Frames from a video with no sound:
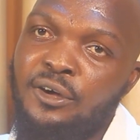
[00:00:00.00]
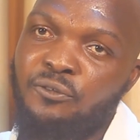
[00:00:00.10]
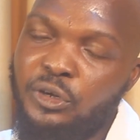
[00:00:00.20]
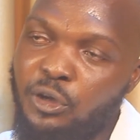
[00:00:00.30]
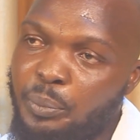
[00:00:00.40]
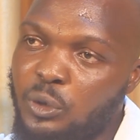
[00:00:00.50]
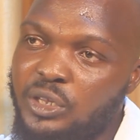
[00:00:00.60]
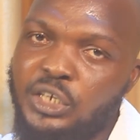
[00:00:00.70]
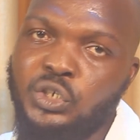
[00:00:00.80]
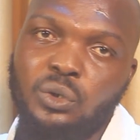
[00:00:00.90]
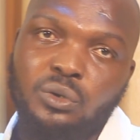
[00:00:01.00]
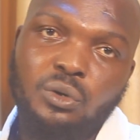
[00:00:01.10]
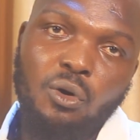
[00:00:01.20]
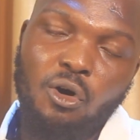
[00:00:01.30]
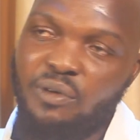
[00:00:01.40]
for the protection
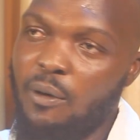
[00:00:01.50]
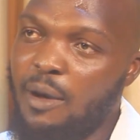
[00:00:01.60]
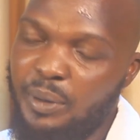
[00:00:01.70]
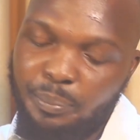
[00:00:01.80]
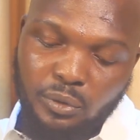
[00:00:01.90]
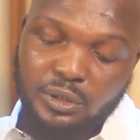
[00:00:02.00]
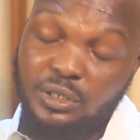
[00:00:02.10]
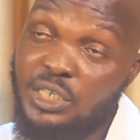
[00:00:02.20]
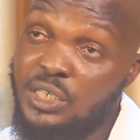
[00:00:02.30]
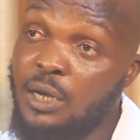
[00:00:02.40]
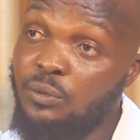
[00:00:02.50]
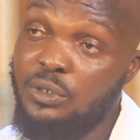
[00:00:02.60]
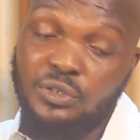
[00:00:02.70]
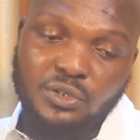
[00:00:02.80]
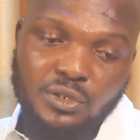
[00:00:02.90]
of our people in the southeast.